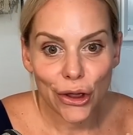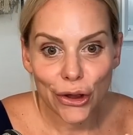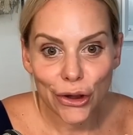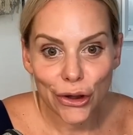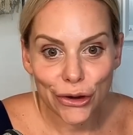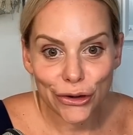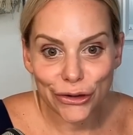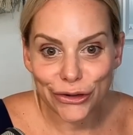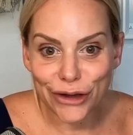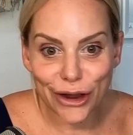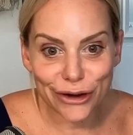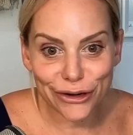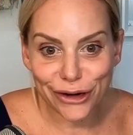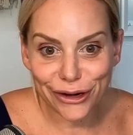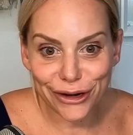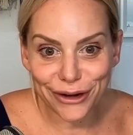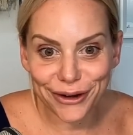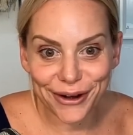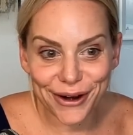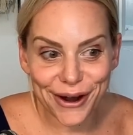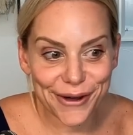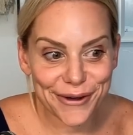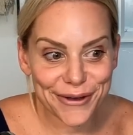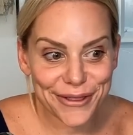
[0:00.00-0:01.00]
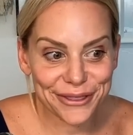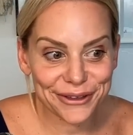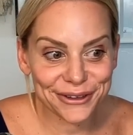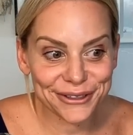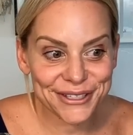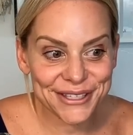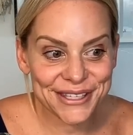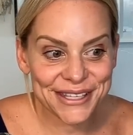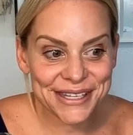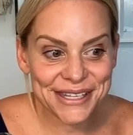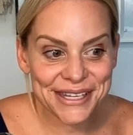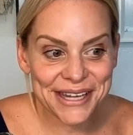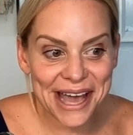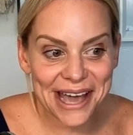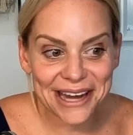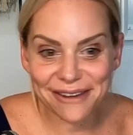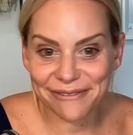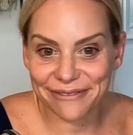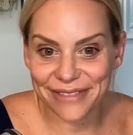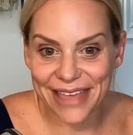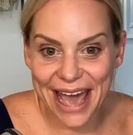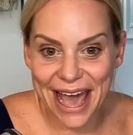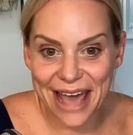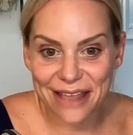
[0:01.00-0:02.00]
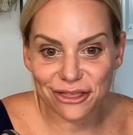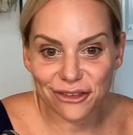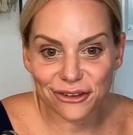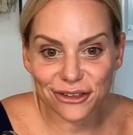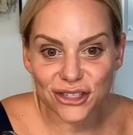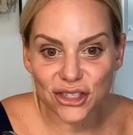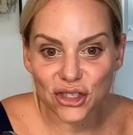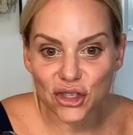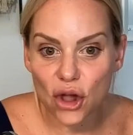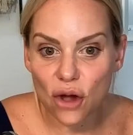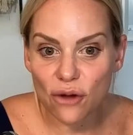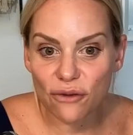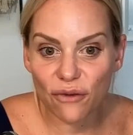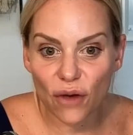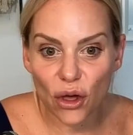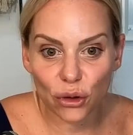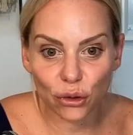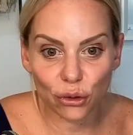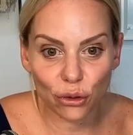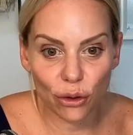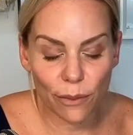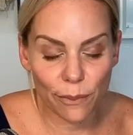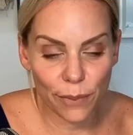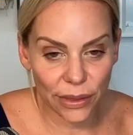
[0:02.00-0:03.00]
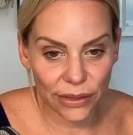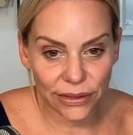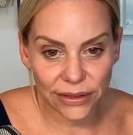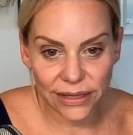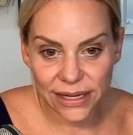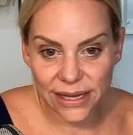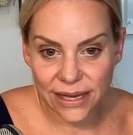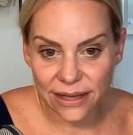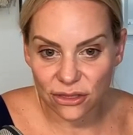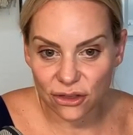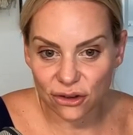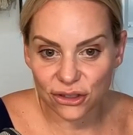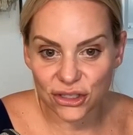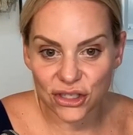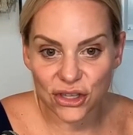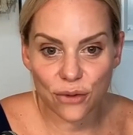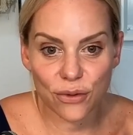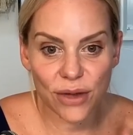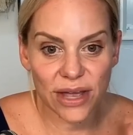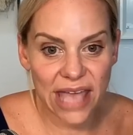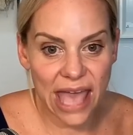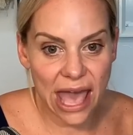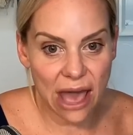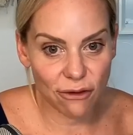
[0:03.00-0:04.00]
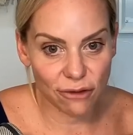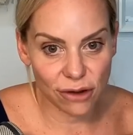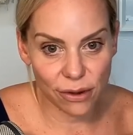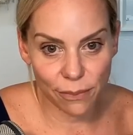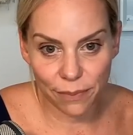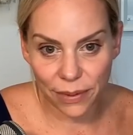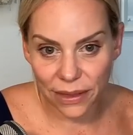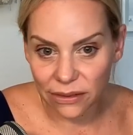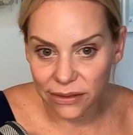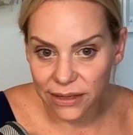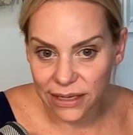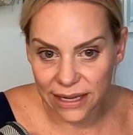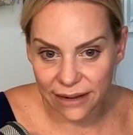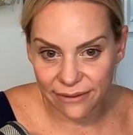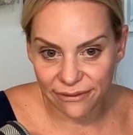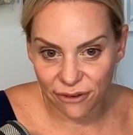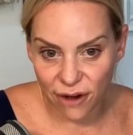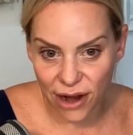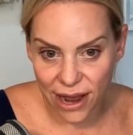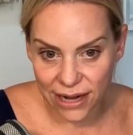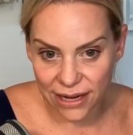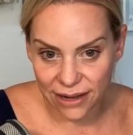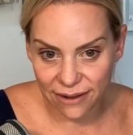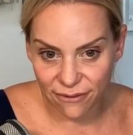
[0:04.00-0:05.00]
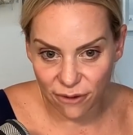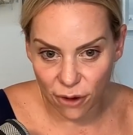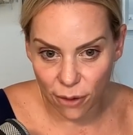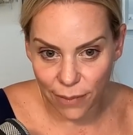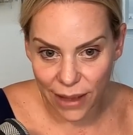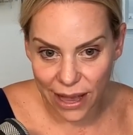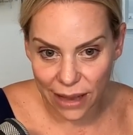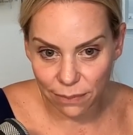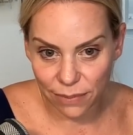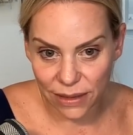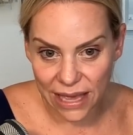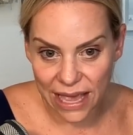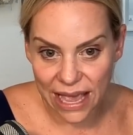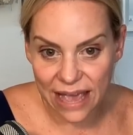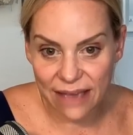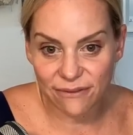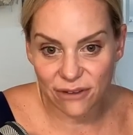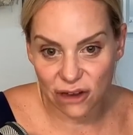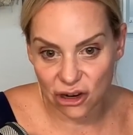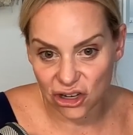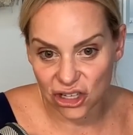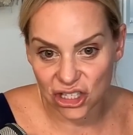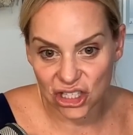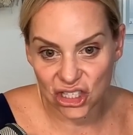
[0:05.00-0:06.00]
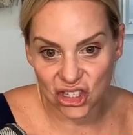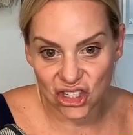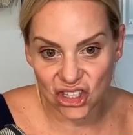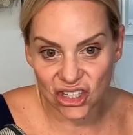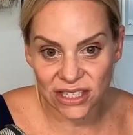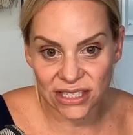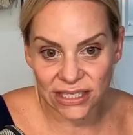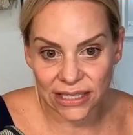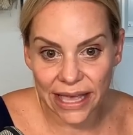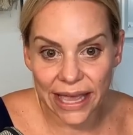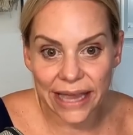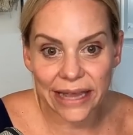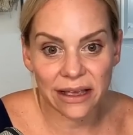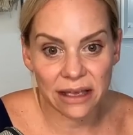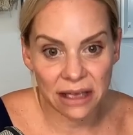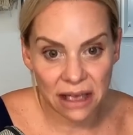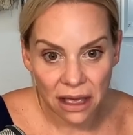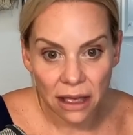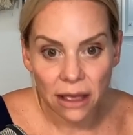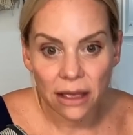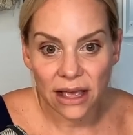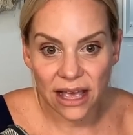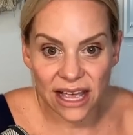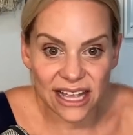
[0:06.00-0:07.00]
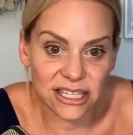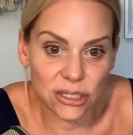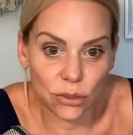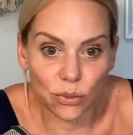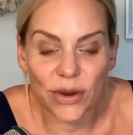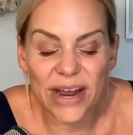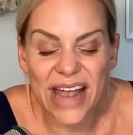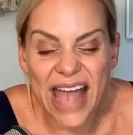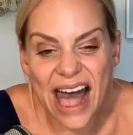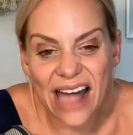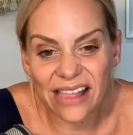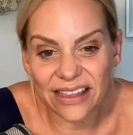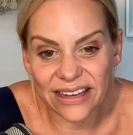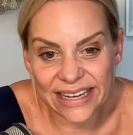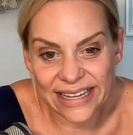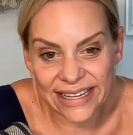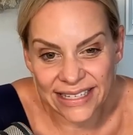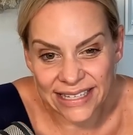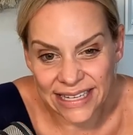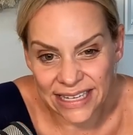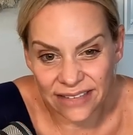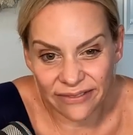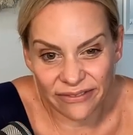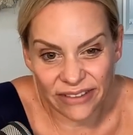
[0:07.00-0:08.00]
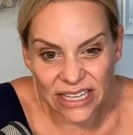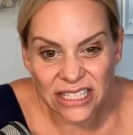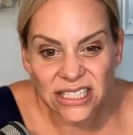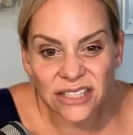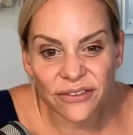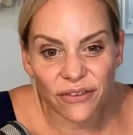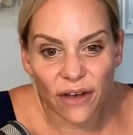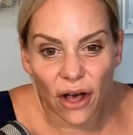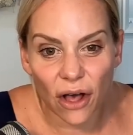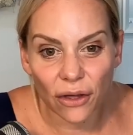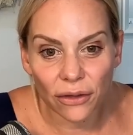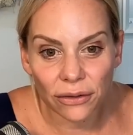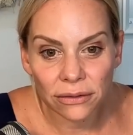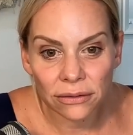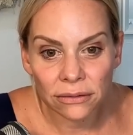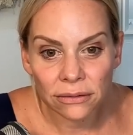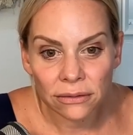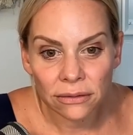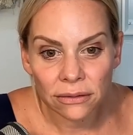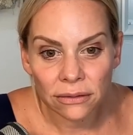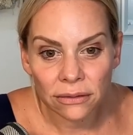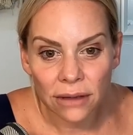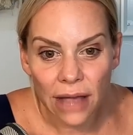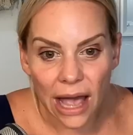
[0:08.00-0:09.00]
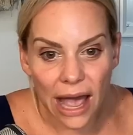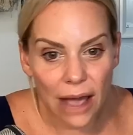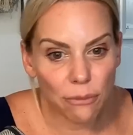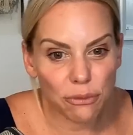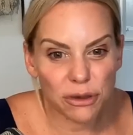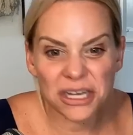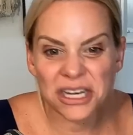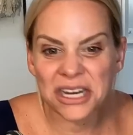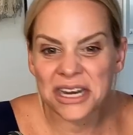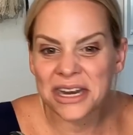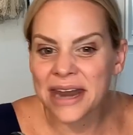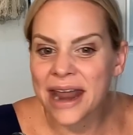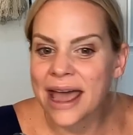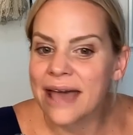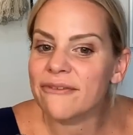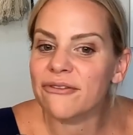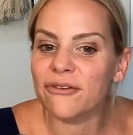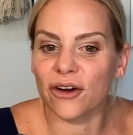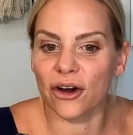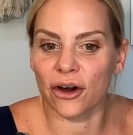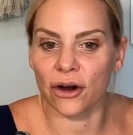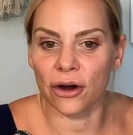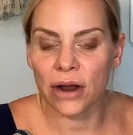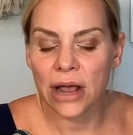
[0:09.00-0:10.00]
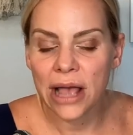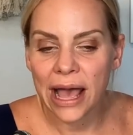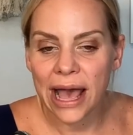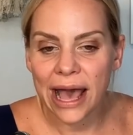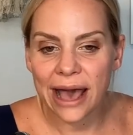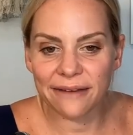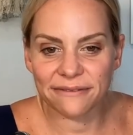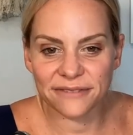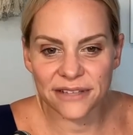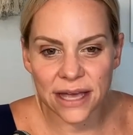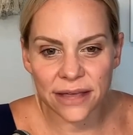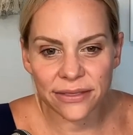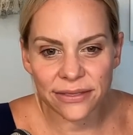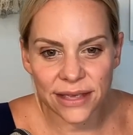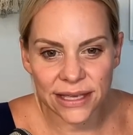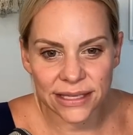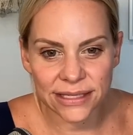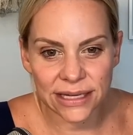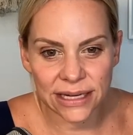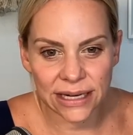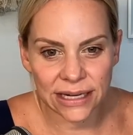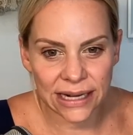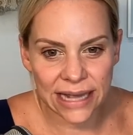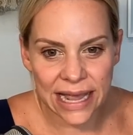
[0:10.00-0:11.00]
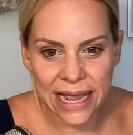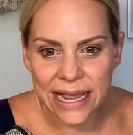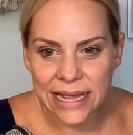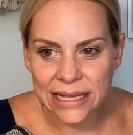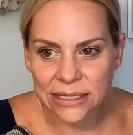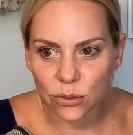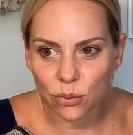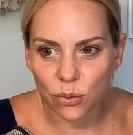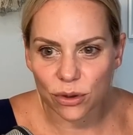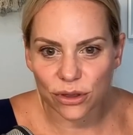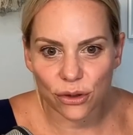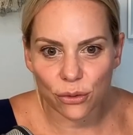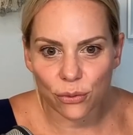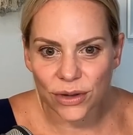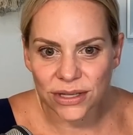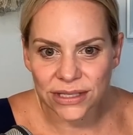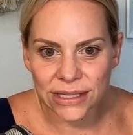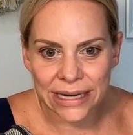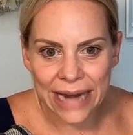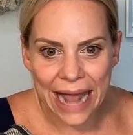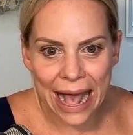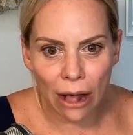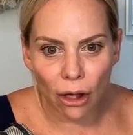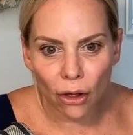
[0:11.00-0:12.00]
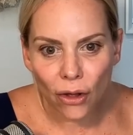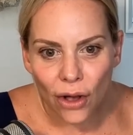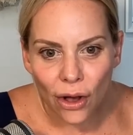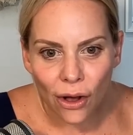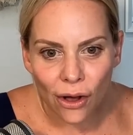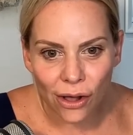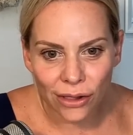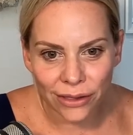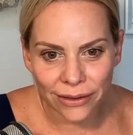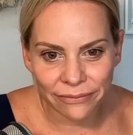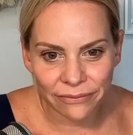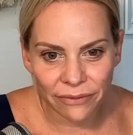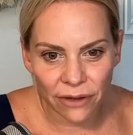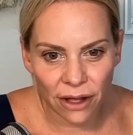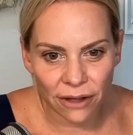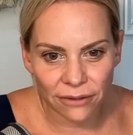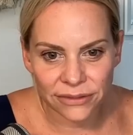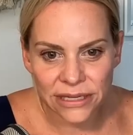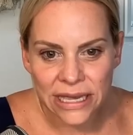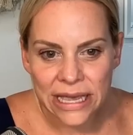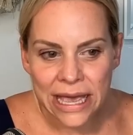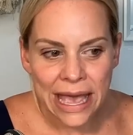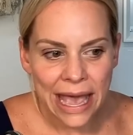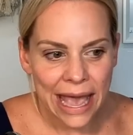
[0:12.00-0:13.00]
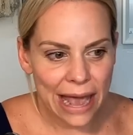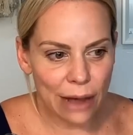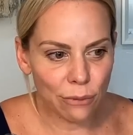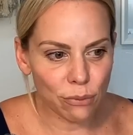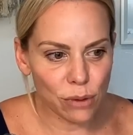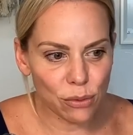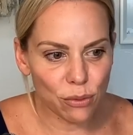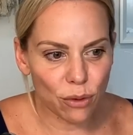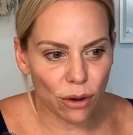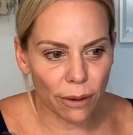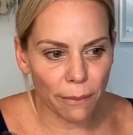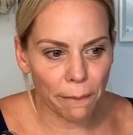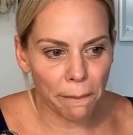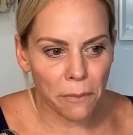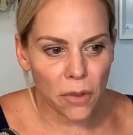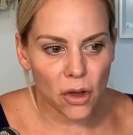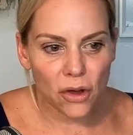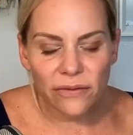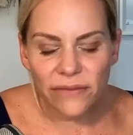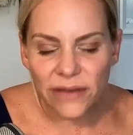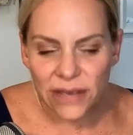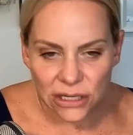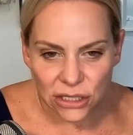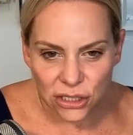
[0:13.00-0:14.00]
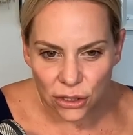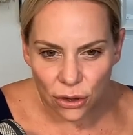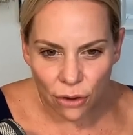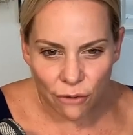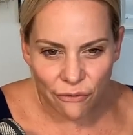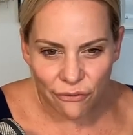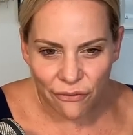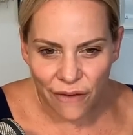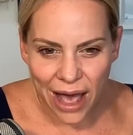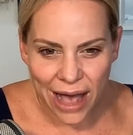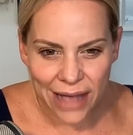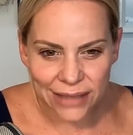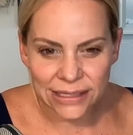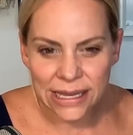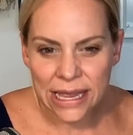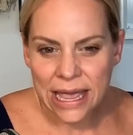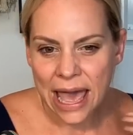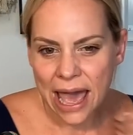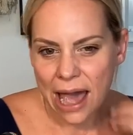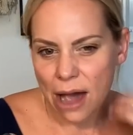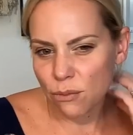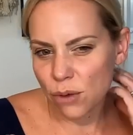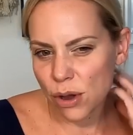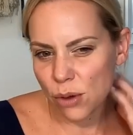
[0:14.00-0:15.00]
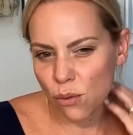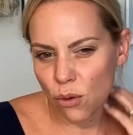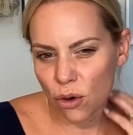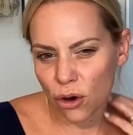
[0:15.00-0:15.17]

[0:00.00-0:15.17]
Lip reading: No, no, no, no. There's none of that. There's no vulnerability and there's no accountability for any of her bad behavior. It's just like, it's reality TV's fault. I would never have done this in a case where there wasn't alcohol involved and we weren't moving so fast and we